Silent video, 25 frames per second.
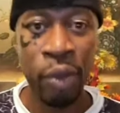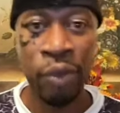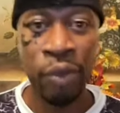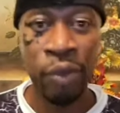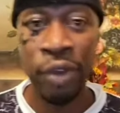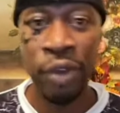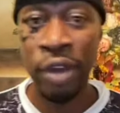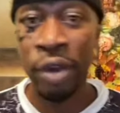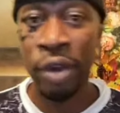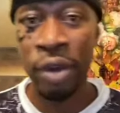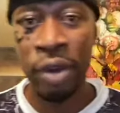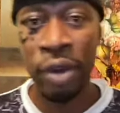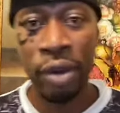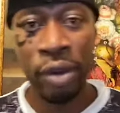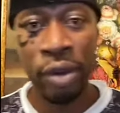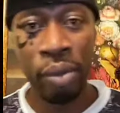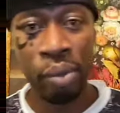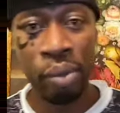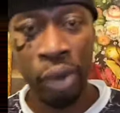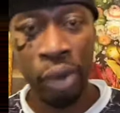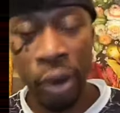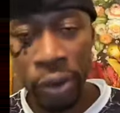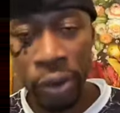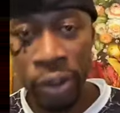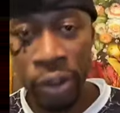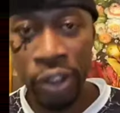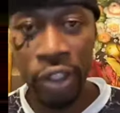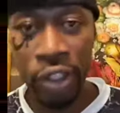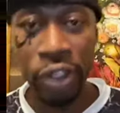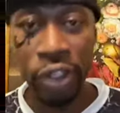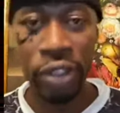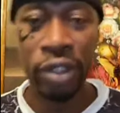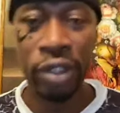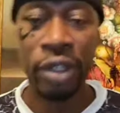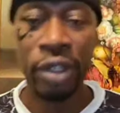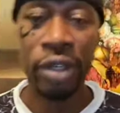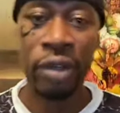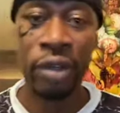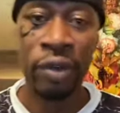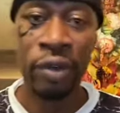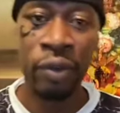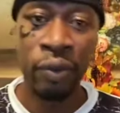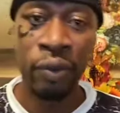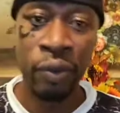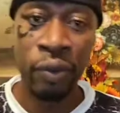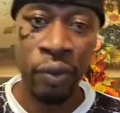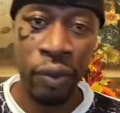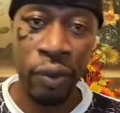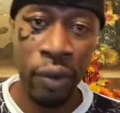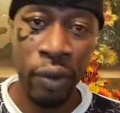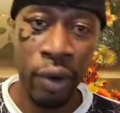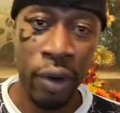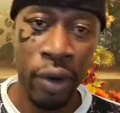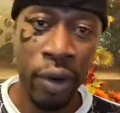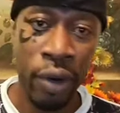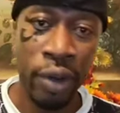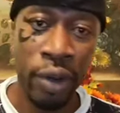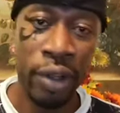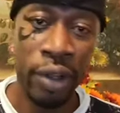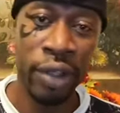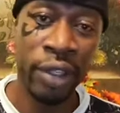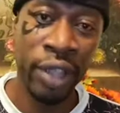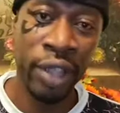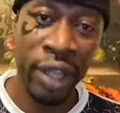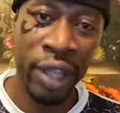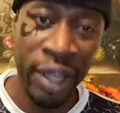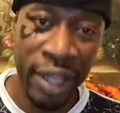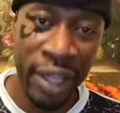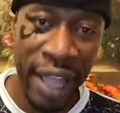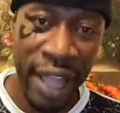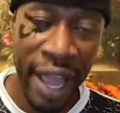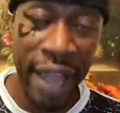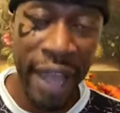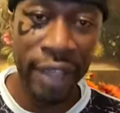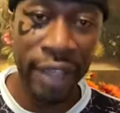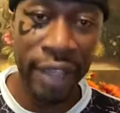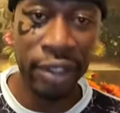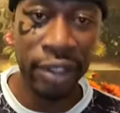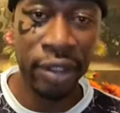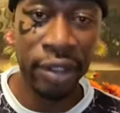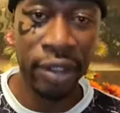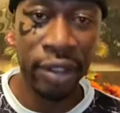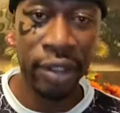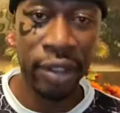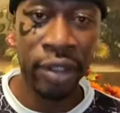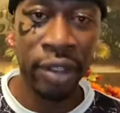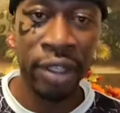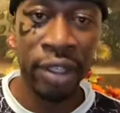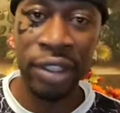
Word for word: with your purchase for the class.